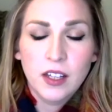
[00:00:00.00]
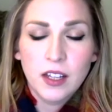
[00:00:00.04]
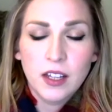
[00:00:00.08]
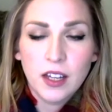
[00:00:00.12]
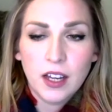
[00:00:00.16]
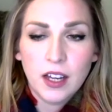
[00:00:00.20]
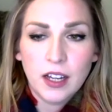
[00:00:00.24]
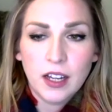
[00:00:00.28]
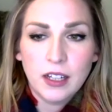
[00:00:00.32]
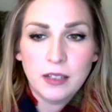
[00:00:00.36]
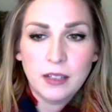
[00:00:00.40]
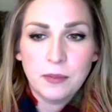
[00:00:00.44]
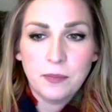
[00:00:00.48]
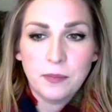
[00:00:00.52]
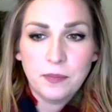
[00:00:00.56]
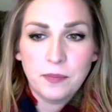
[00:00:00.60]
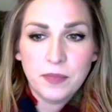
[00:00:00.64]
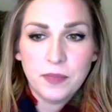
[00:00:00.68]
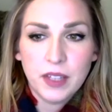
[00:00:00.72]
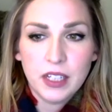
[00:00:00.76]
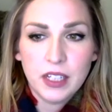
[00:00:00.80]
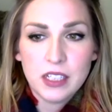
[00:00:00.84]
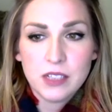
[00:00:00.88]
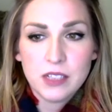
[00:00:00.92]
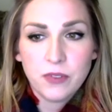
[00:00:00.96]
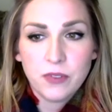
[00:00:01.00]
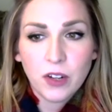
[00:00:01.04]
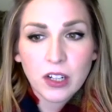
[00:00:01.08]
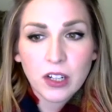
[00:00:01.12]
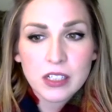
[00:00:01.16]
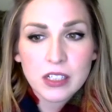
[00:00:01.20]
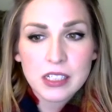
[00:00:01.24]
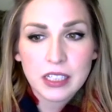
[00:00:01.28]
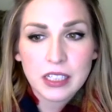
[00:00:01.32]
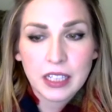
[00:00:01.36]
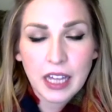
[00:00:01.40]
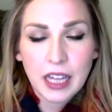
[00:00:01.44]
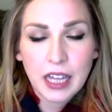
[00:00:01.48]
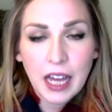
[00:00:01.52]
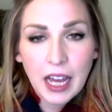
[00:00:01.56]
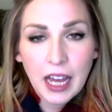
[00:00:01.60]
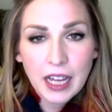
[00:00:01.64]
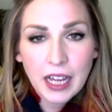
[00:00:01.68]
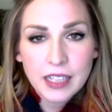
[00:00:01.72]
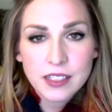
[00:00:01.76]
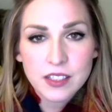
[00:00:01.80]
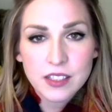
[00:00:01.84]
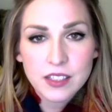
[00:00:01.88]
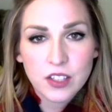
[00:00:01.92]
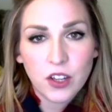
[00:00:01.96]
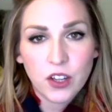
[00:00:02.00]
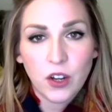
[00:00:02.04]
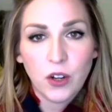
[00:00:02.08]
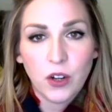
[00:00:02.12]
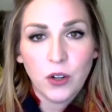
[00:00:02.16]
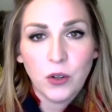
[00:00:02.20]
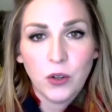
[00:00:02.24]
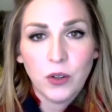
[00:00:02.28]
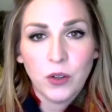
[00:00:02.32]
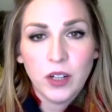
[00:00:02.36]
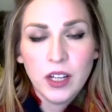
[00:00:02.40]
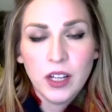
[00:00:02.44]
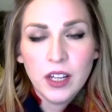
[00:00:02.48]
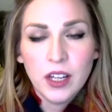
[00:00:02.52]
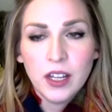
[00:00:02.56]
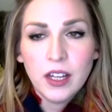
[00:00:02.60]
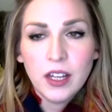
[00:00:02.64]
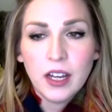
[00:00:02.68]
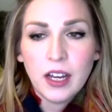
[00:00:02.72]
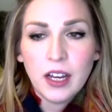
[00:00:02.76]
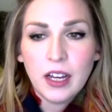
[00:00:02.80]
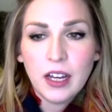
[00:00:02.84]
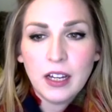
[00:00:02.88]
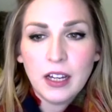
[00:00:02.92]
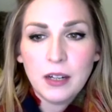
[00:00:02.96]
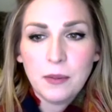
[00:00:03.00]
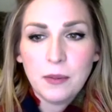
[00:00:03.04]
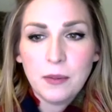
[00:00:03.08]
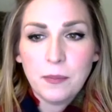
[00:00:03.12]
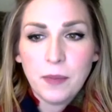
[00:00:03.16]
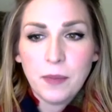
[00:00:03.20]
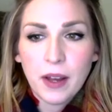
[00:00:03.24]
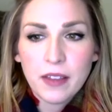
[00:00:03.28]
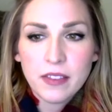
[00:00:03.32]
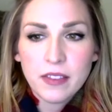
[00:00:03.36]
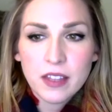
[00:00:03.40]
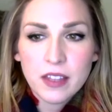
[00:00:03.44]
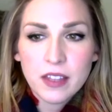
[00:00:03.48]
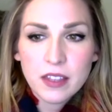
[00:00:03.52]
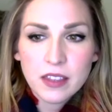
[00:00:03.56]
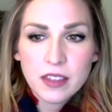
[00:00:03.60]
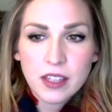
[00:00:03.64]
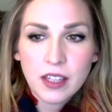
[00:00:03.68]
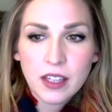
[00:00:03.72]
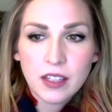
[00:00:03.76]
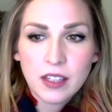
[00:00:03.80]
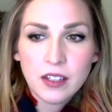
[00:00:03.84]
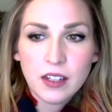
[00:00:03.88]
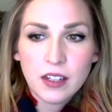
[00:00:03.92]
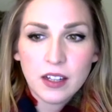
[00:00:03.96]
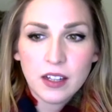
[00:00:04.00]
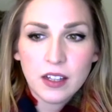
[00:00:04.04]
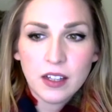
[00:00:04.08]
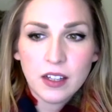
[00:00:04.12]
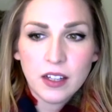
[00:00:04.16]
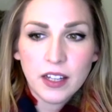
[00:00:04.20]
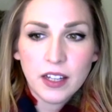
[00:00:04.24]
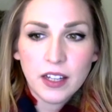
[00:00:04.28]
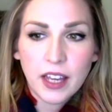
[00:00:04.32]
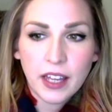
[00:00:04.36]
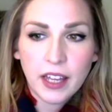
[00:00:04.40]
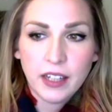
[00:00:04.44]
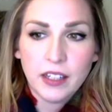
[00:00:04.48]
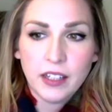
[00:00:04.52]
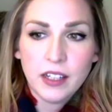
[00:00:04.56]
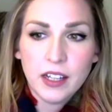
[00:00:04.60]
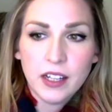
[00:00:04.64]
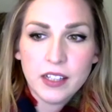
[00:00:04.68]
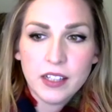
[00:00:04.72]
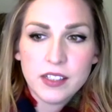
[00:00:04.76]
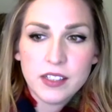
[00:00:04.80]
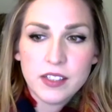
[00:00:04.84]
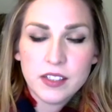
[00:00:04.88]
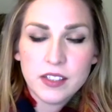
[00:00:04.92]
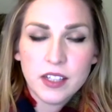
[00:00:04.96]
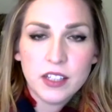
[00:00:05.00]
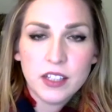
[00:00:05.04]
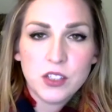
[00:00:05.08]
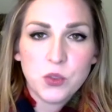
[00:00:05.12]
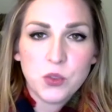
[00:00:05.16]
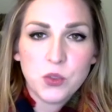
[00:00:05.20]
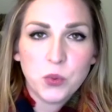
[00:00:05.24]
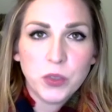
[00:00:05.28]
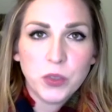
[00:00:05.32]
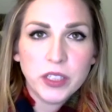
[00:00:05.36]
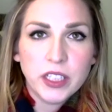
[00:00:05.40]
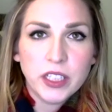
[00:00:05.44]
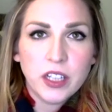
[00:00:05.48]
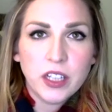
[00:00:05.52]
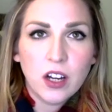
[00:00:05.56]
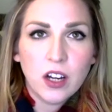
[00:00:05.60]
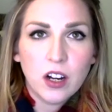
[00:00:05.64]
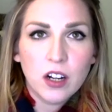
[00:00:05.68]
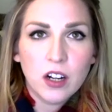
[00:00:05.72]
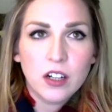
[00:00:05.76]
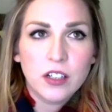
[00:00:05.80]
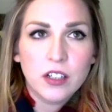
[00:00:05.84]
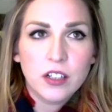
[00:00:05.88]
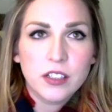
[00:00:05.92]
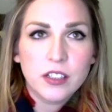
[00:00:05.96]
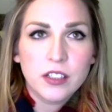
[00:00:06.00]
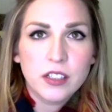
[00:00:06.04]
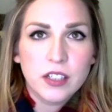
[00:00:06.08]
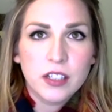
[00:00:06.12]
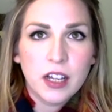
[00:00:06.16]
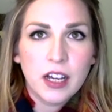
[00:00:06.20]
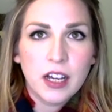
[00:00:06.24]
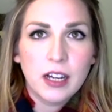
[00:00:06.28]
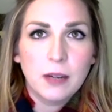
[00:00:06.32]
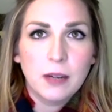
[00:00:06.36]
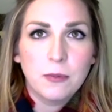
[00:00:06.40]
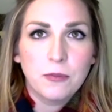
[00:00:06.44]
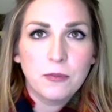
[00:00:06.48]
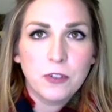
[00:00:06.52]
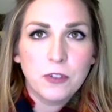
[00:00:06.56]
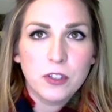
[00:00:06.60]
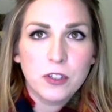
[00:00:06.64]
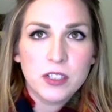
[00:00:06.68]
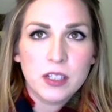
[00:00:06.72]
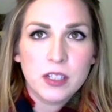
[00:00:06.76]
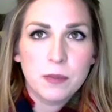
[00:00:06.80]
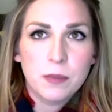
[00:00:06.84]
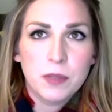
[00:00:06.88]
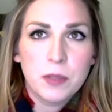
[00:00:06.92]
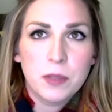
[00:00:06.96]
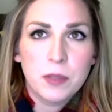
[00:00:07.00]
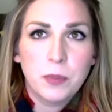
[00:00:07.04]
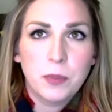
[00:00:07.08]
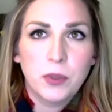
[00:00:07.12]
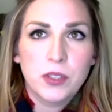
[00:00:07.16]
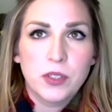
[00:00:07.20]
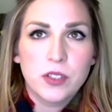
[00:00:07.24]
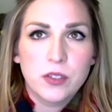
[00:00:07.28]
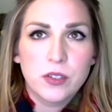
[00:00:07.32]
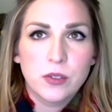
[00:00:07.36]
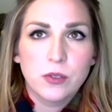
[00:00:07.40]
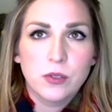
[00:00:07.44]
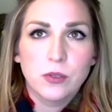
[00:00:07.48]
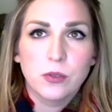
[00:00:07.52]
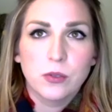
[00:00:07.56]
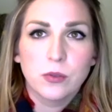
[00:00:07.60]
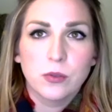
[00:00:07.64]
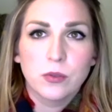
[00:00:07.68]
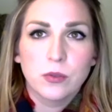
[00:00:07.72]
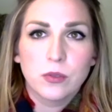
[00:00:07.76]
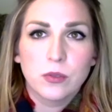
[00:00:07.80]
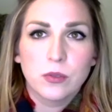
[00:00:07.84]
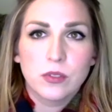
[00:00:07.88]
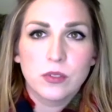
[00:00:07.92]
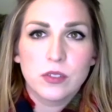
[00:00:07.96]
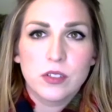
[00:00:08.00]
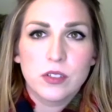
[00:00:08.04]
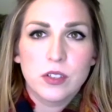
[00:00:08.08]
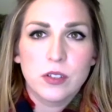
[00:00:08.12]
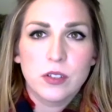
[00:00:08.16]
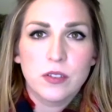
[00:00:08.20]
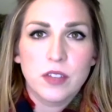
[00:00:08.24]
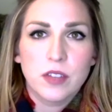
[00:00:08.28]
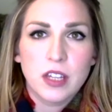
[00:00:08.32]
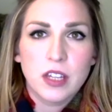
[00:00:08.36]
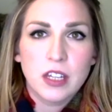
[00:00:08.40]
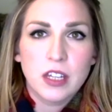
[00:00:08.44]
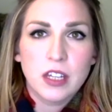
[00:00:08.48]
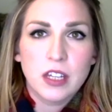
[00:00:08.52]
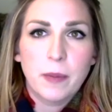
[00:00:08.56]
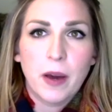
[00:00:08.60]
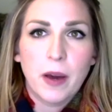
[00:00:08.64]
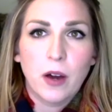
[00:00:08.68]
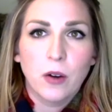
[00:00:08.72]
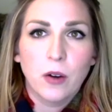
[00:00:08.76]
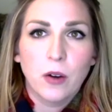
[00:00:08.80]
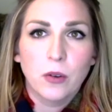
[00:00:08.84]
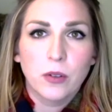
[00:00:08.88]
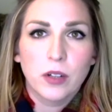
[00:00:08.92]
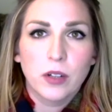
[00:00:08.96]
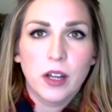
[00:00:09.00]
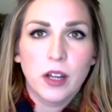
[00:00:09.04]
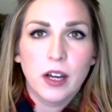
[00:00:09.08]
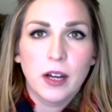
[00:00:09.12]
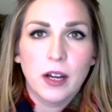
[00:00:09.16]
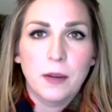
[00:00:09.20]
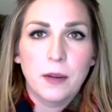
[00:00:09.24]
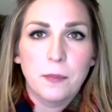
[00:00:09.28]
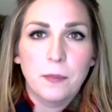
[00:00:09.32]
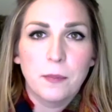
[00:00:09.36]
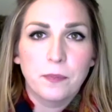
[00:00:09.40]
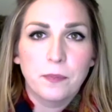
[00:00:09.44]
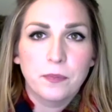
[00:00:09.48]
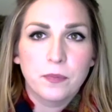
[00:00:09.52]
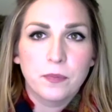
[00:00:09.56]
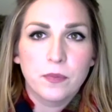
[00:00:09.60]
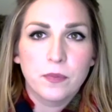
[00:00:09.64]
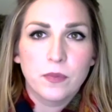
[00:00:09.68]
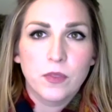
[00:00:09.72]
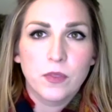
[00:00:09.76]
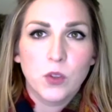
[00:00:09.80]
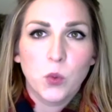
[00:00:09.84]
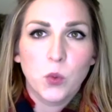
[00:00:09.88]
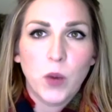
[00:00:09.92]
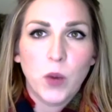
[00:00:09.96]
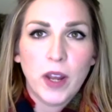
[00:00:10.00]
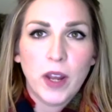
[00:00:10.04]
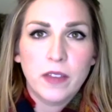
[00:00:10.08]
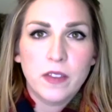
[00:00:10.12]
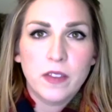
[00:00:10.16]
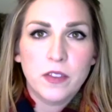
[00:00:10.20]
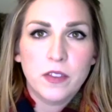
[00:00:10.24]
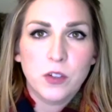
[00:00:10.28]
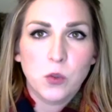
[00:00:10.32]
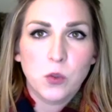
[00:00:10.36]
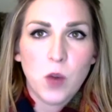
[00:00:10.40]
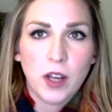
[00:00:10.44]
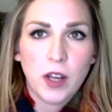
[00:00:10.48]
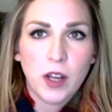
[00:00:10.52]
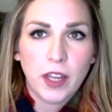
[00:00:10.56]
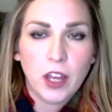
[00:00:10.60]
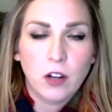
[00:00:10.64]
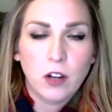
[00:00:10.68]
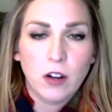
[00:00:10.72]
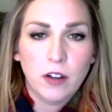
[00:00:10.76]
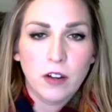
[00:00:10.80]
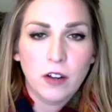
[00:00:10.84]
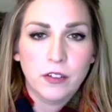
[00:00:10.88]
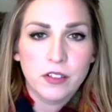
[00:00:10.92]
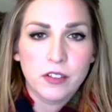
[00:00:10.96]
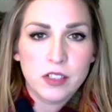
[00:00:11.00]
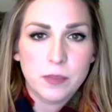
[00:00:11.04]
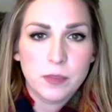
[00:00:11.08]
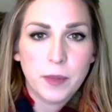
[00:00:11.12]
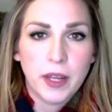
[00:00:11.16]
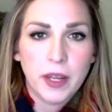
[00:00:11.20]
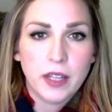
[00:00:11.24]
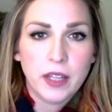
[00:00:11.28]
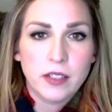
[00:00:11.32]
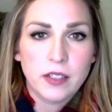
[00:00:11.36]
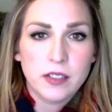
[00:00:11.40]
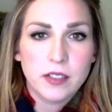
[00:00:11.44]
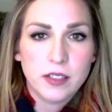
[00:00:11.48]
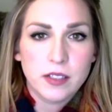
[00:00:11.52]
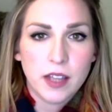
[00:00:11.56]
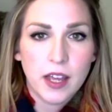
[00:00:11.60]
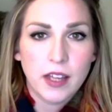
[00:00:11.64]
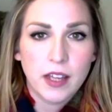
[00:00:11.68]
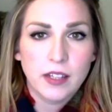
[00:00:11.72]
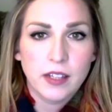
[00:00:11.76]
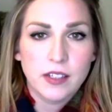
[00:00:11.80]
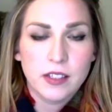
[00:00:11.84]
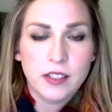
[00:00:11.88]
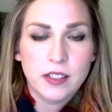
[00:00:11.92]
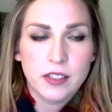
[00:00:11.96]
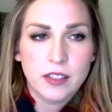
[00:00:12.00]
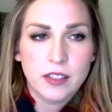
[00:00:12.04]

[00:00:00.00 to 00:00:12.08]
And as far as the cons go, I think that again, it's really hard for some people to think about the way that they're walking around a space and